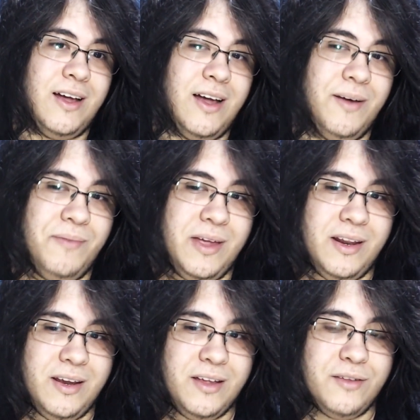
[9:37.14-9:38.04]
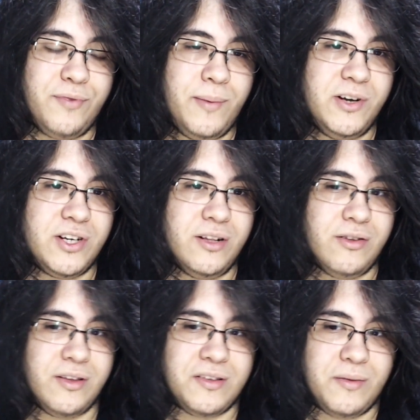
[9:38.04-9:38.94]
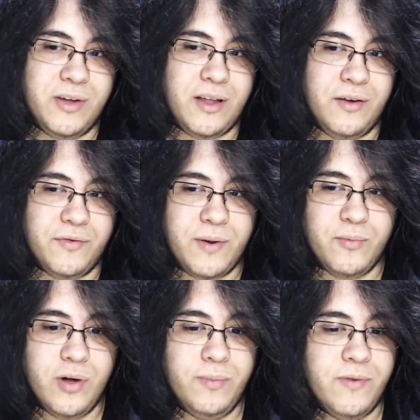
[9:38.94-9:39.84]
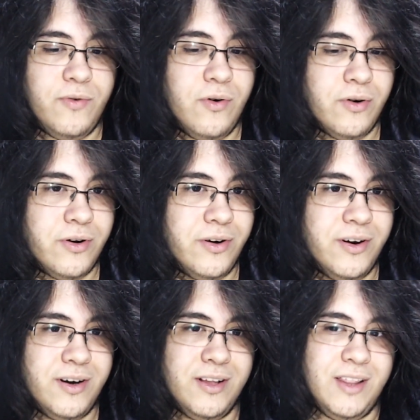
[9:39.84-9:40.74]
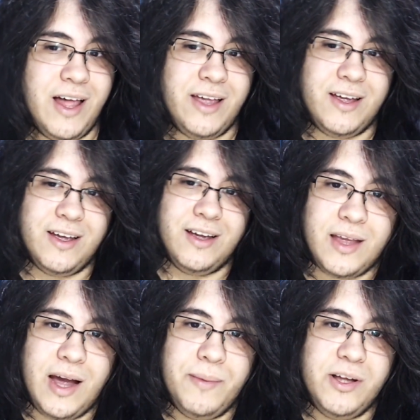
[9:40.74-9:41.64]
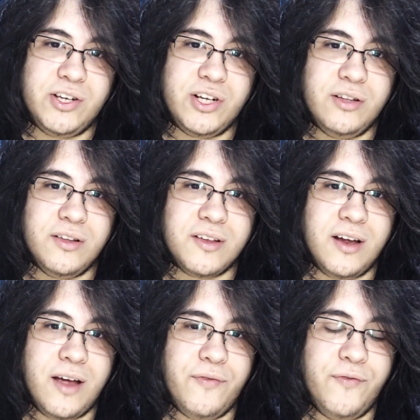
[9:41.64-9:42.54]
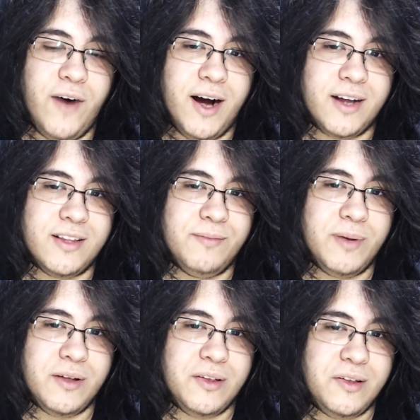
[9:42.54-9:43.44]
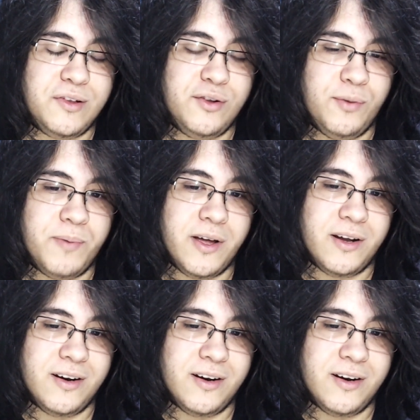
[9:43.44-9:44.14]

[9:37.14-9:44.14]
I mean, he's framing Chilton the same way that he framed Will before. Like, I mean, Chilton's gonna get fucked because he's stupid.